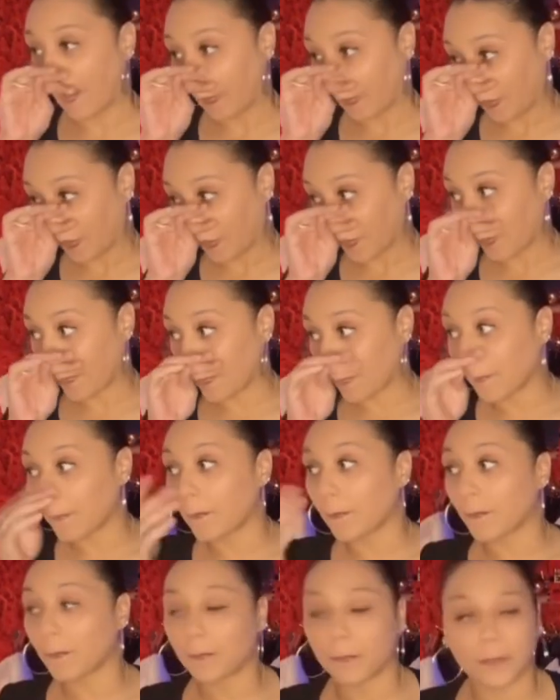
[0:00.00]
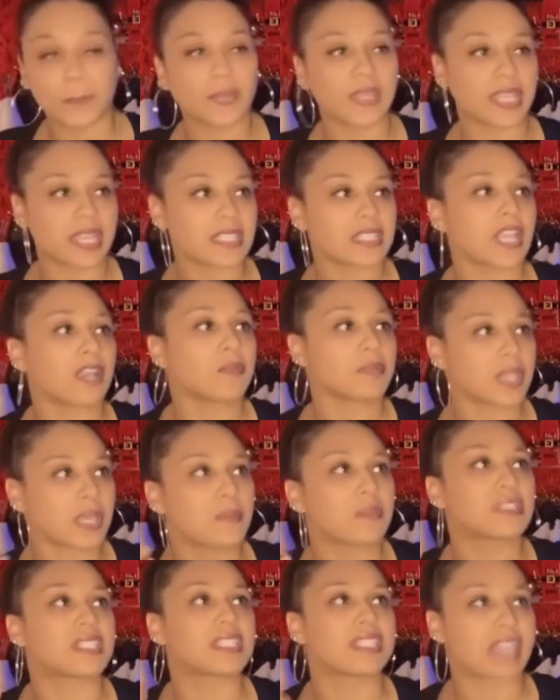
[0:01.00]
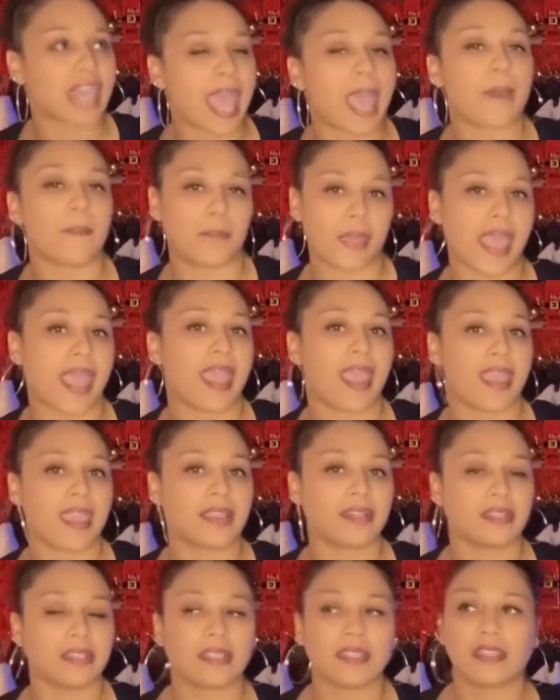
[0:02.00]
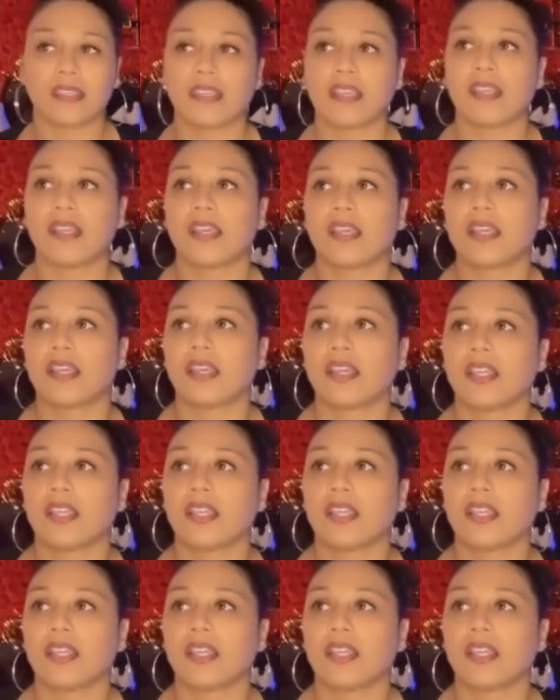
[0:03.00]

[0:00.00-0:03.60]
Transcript: Because, because it, it was that bad. Mm-hmm.